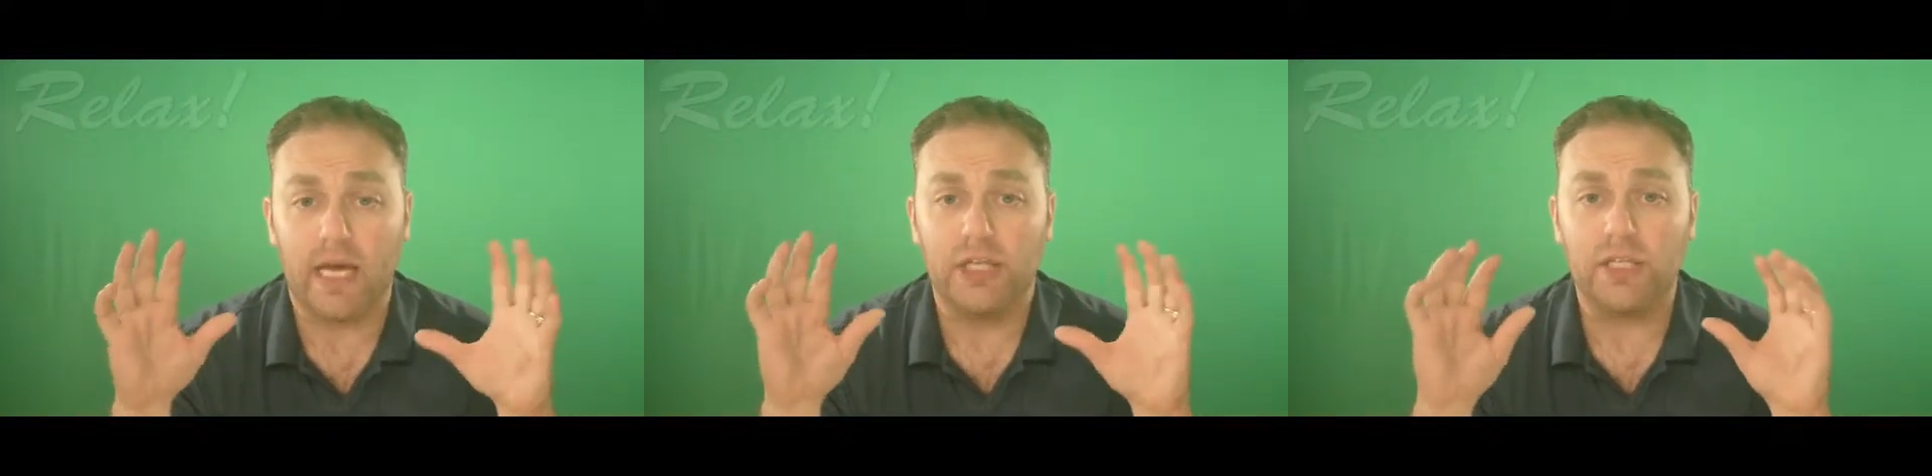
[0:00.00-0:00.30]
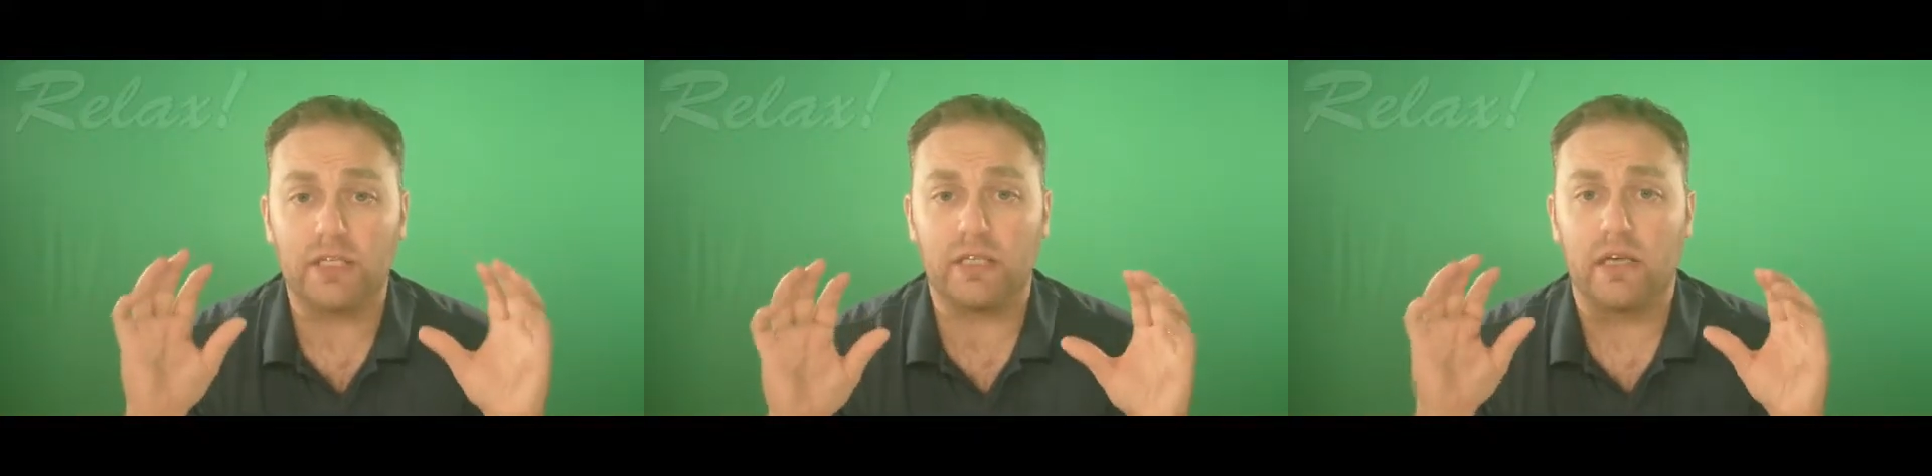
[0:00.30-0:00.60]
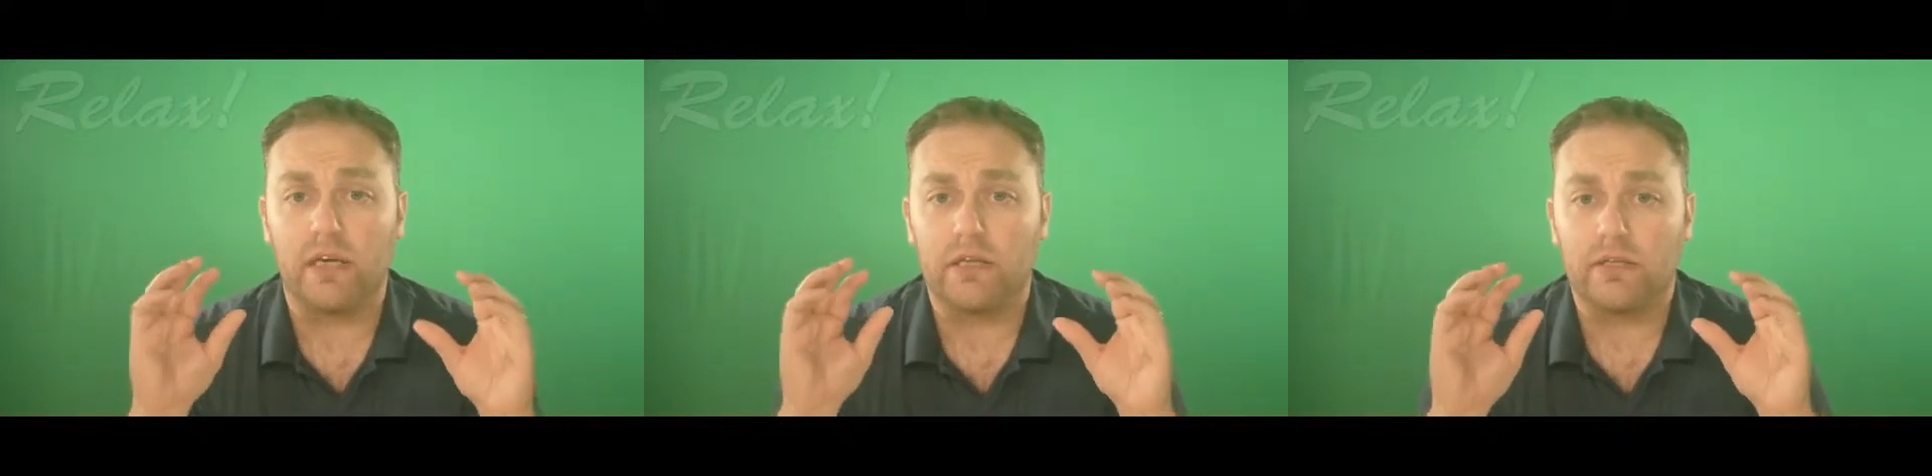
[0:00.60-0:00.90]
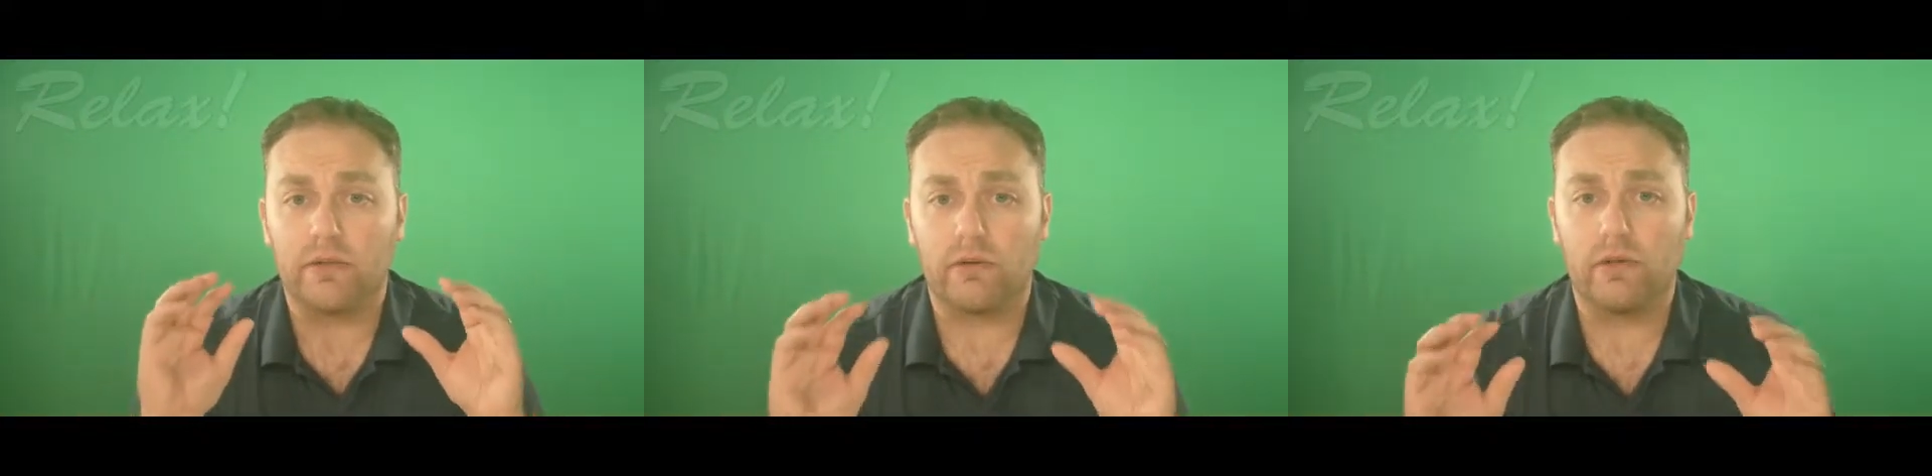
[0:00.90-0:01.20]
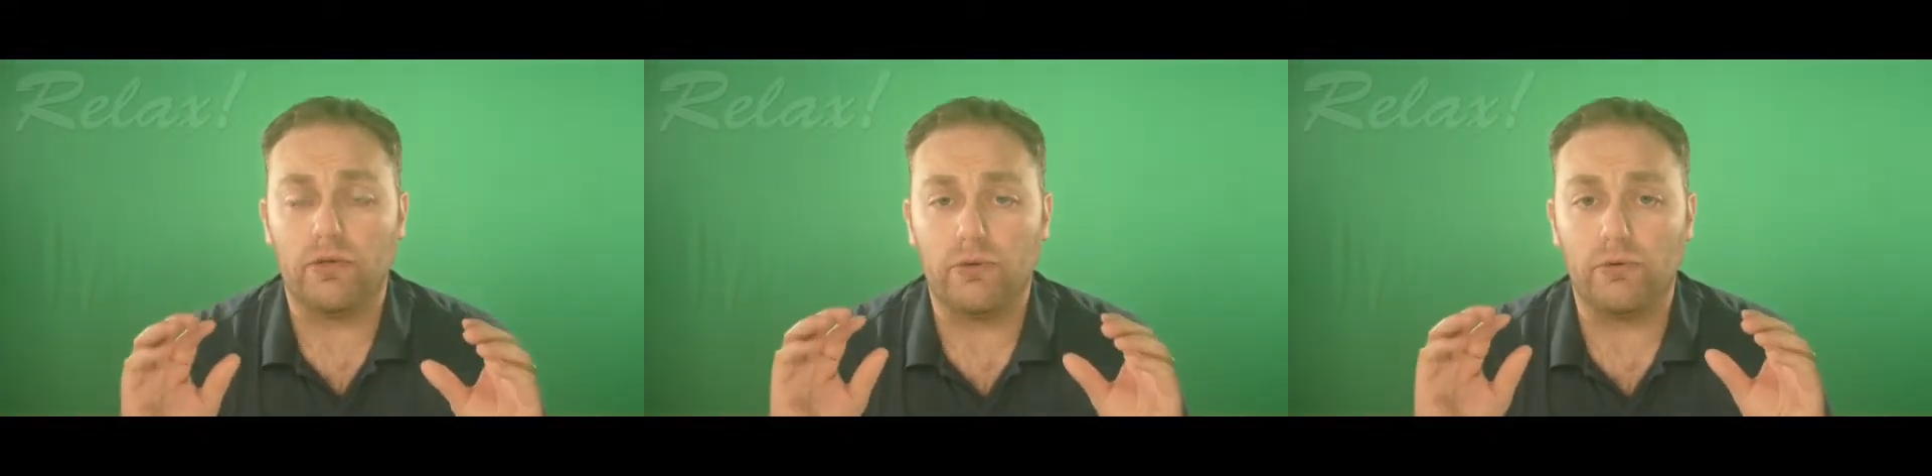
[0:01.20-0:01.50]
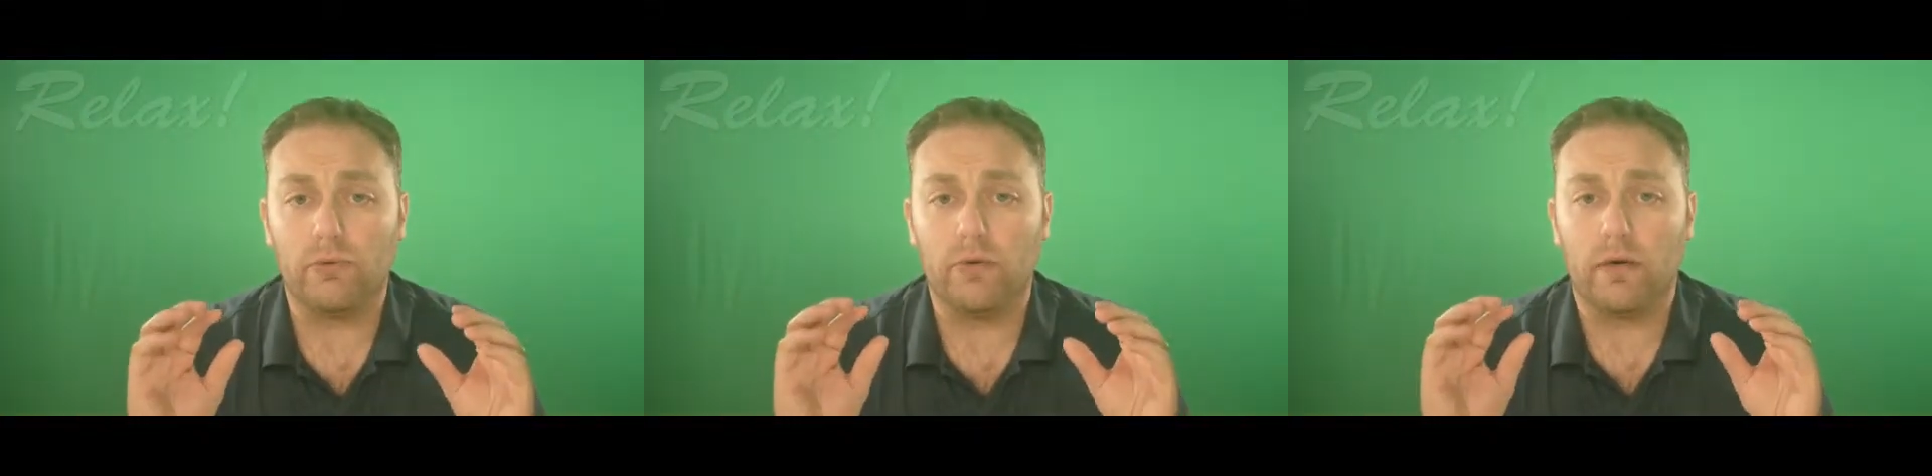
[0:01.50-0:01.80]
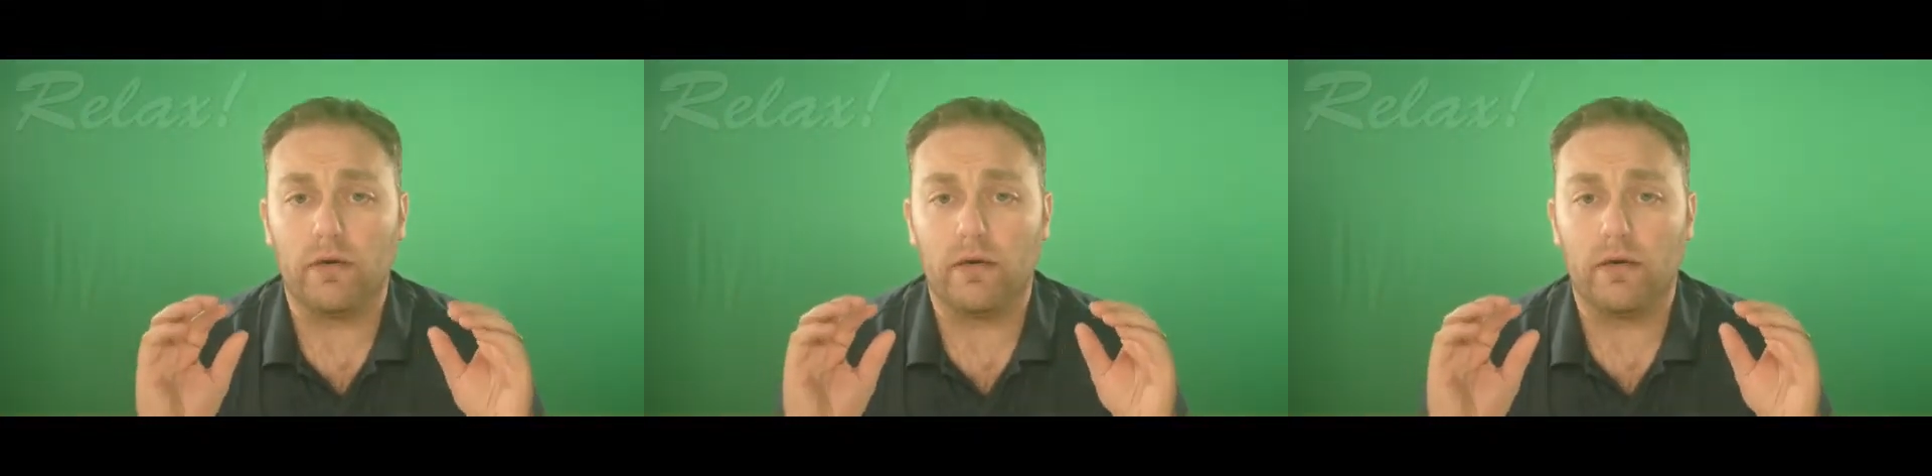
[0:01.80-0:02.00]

just so that you